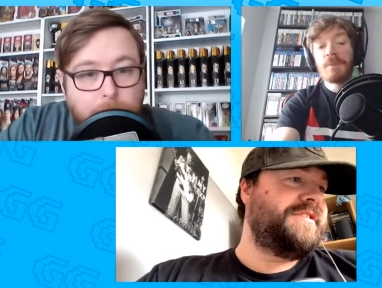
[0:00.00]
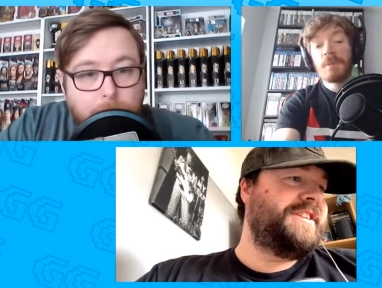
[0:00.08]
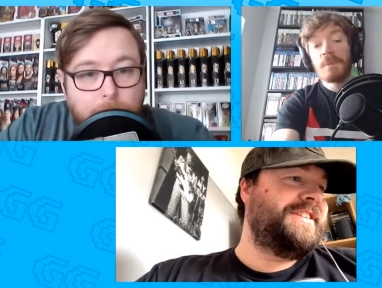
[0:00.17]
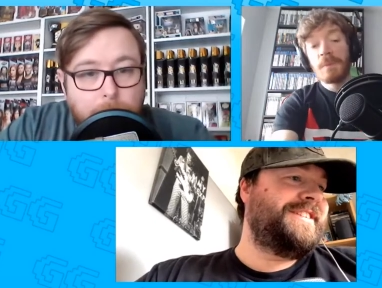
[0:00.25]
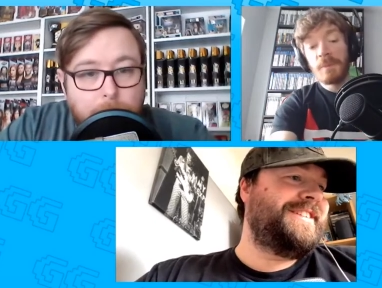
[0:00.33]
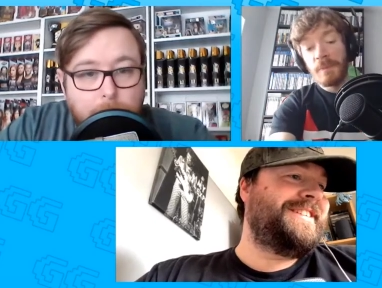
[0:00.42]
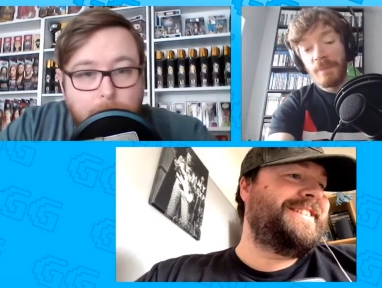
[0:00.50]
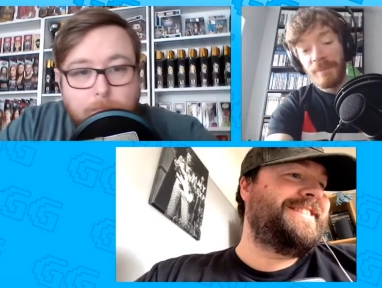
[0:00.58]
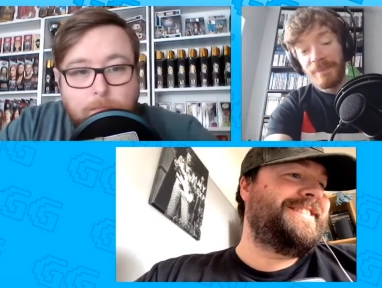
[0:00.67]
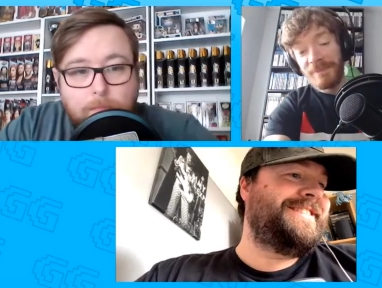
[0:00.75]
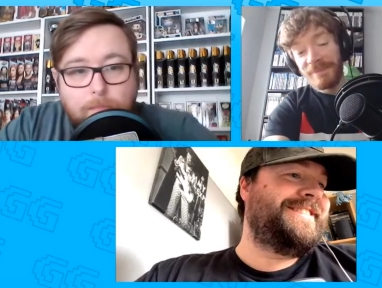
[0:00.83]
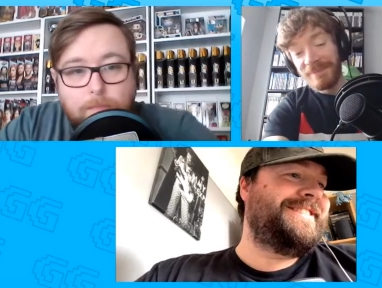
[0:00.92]

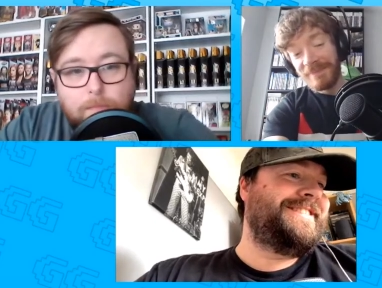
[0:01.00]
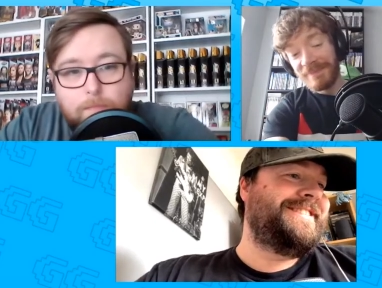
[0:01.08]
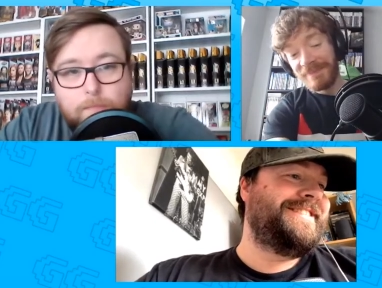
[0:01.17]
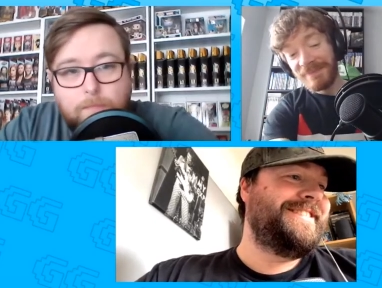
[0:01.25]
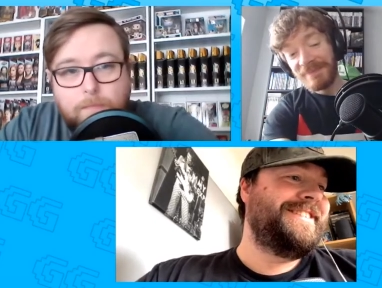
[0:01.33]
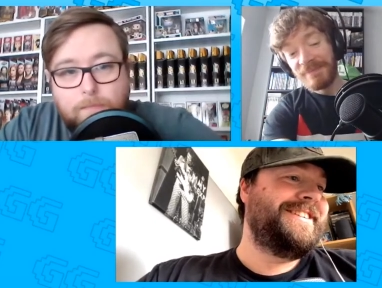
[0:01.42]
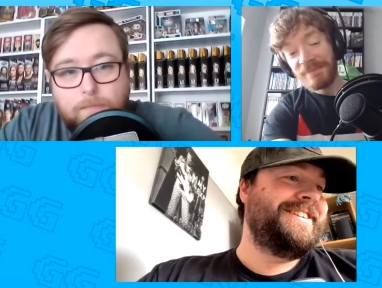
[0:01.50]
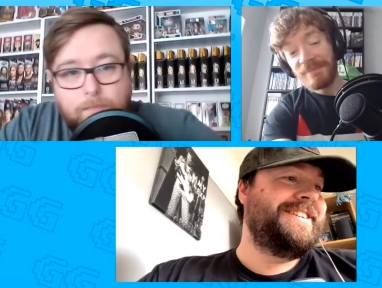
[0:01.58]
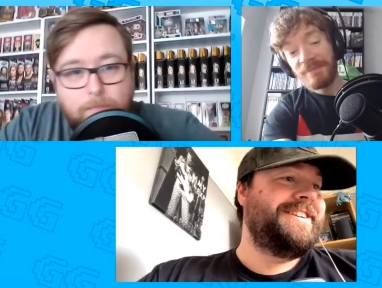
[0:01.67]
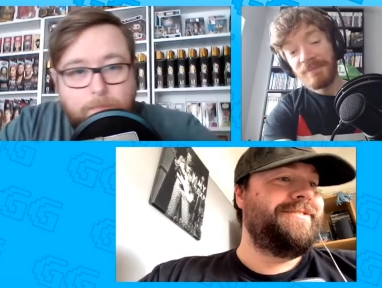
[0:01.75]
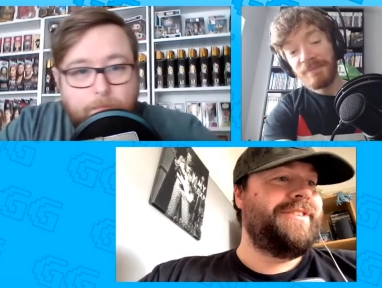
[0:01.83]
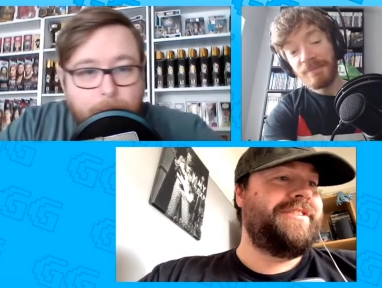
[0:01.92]
Speaker 1: Might
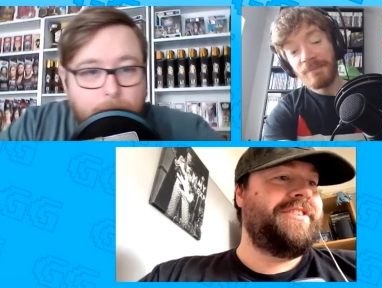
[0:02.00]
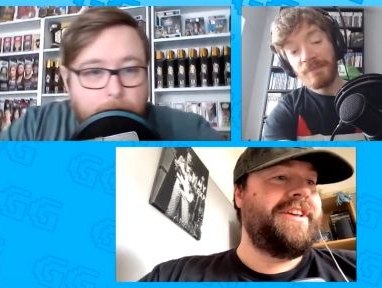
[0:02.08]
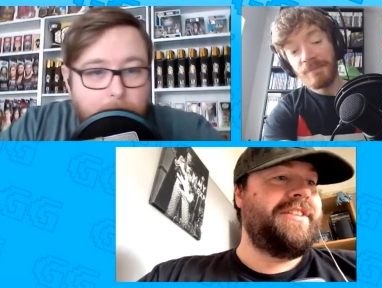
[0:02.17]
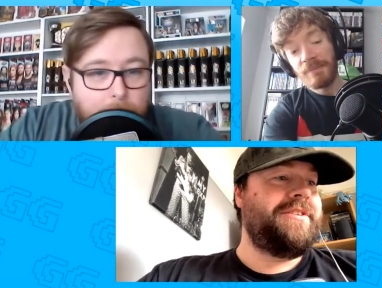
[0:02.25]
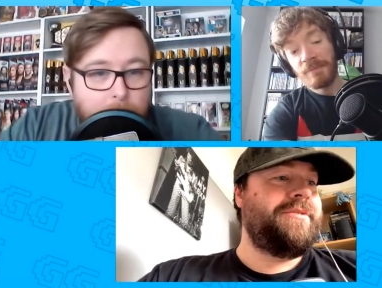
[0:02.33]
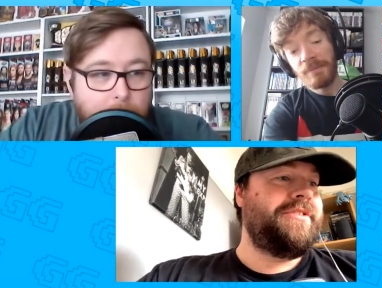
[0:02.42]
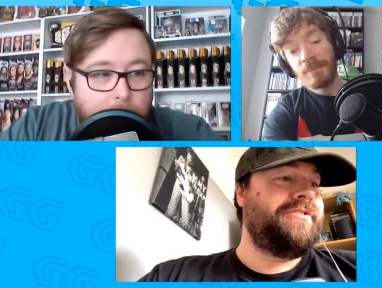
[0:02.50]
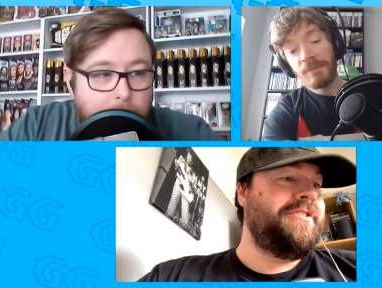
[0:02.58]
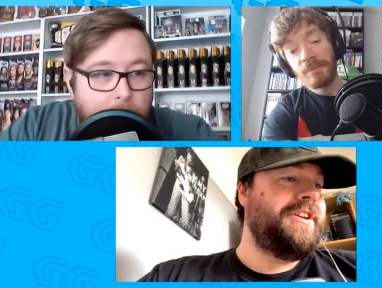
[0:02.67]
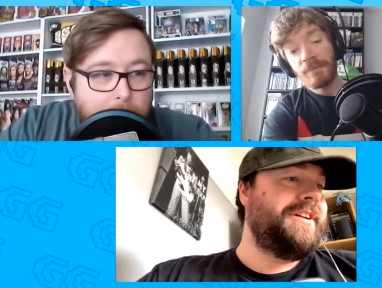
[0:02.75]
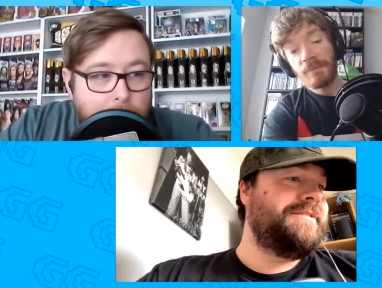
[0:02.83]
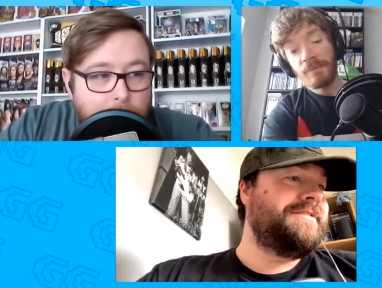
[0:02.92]
have to take the question
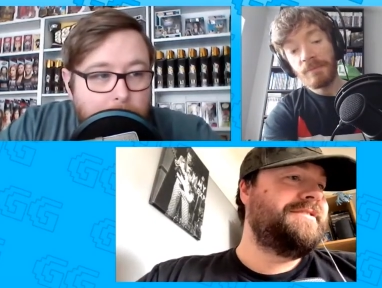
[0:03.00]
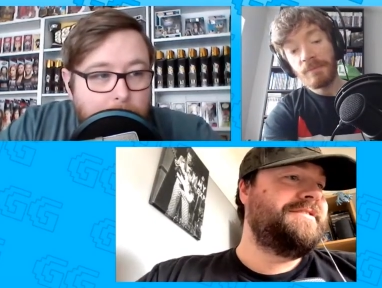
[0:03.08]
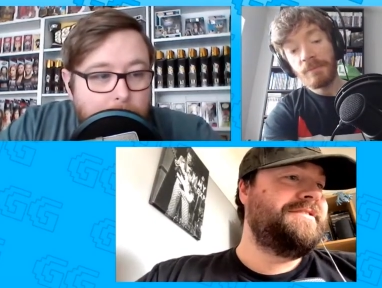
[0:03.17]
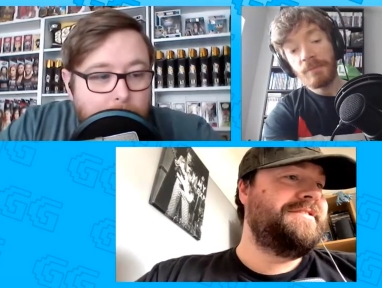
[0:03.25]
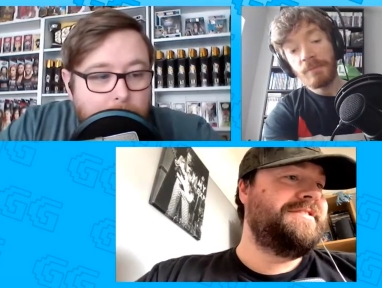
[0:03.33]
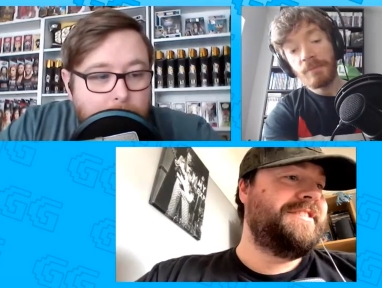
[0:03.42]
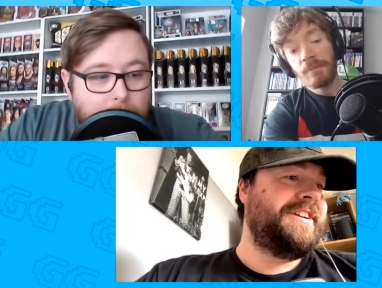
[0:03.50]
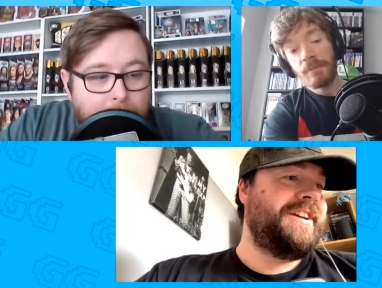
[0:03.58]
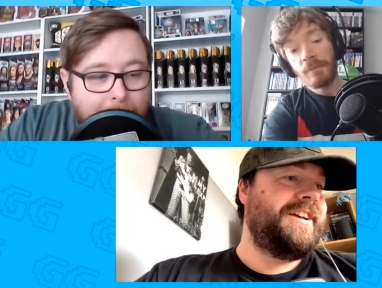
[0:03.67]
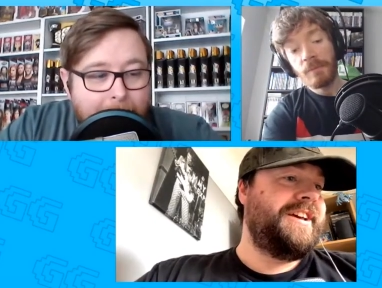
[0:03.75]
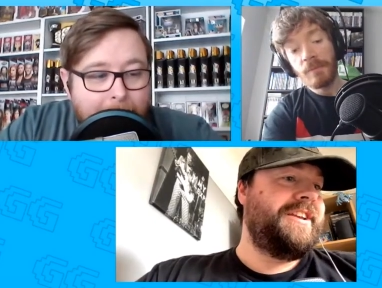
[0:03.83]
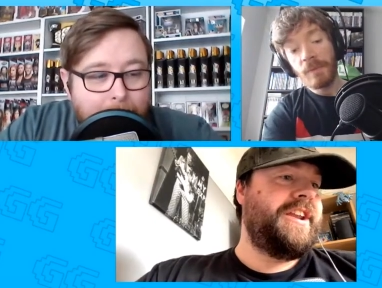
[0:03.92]
out.
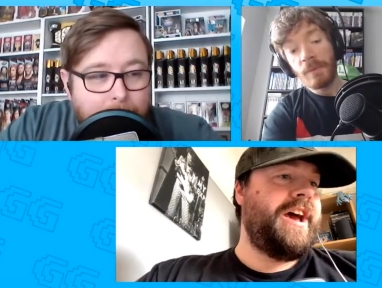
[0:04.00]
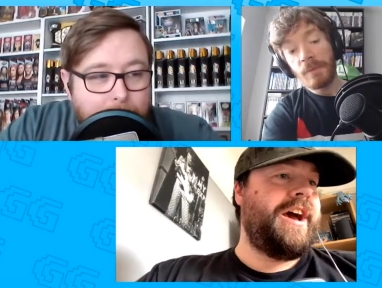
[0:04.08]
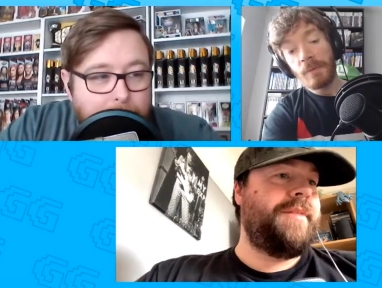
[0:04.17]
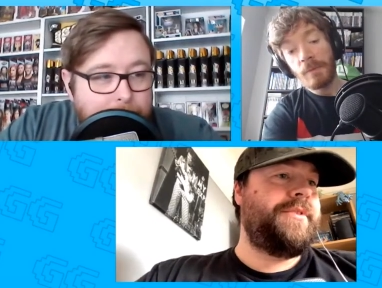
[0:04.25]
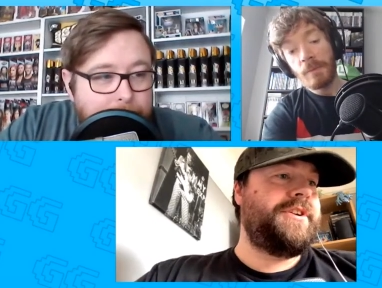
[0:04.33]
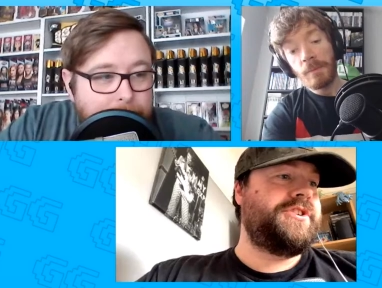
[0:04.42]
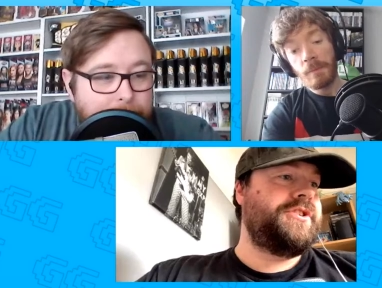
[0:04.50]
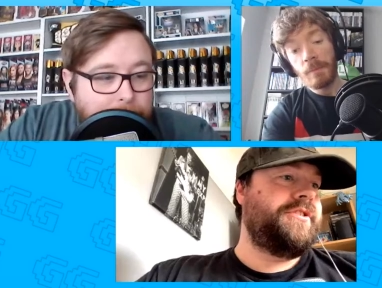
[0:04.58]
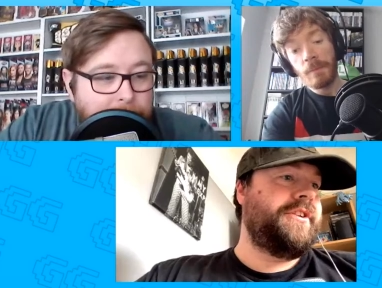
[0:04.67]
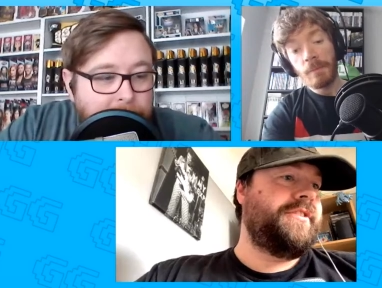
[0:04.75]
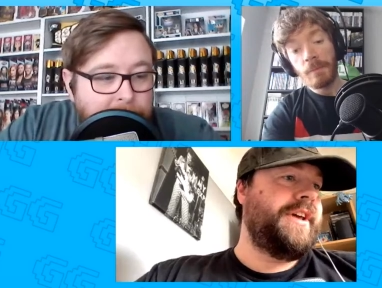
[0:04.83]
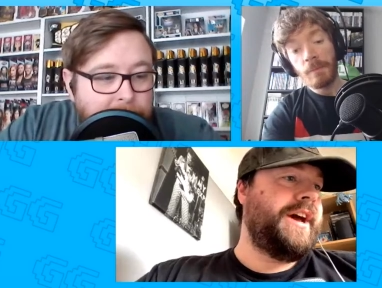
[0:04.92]
Nah. Nah, I'm pretty sure
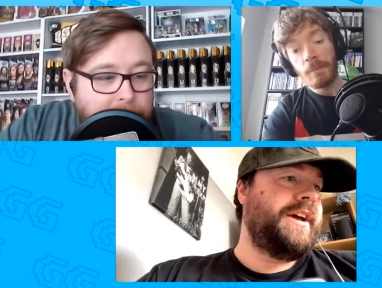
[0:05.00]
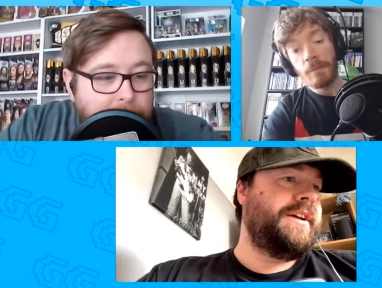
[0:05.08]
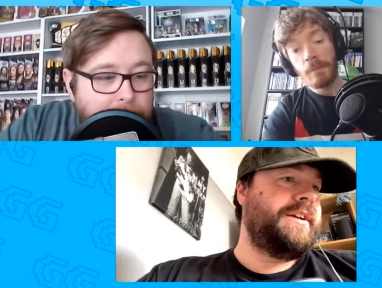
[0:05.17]
it's that.